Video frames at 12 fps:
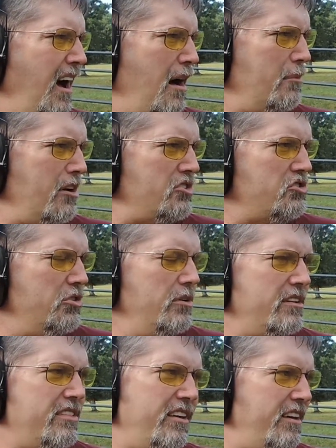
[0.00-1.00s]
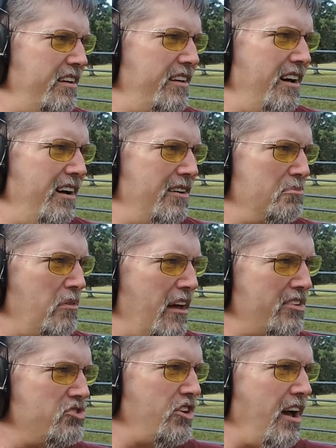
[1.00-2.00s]
I'm going to shoot at the
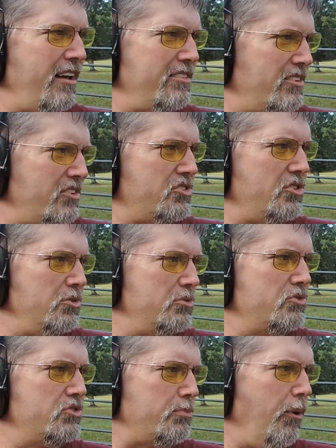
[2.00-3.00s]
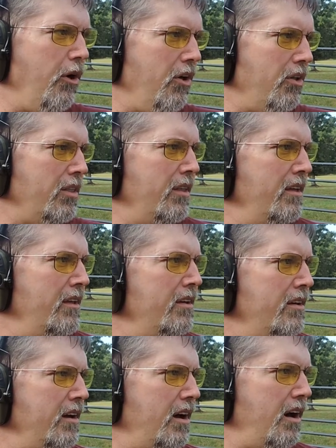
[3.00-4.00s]
headshot and the two small
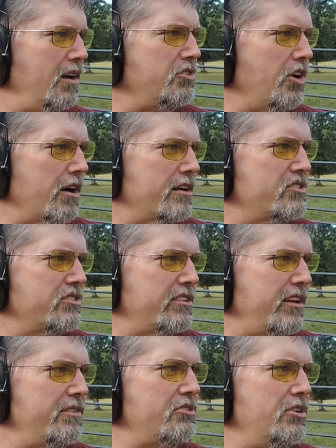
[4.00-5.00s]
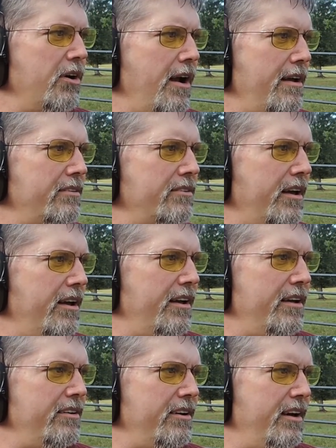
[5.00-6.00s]
targets left and right,
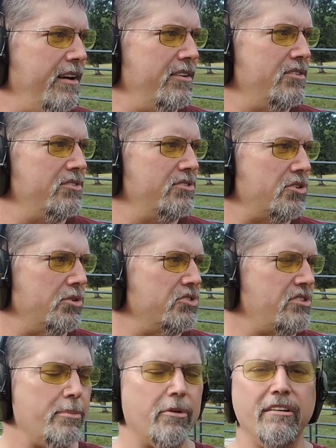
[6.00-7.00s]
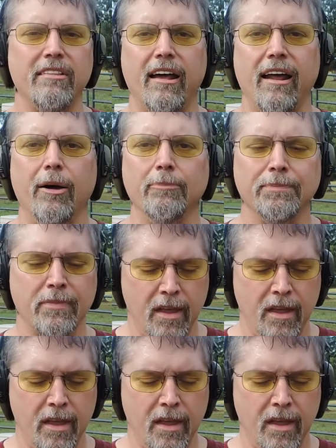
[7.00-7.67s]
and sort of separate that out.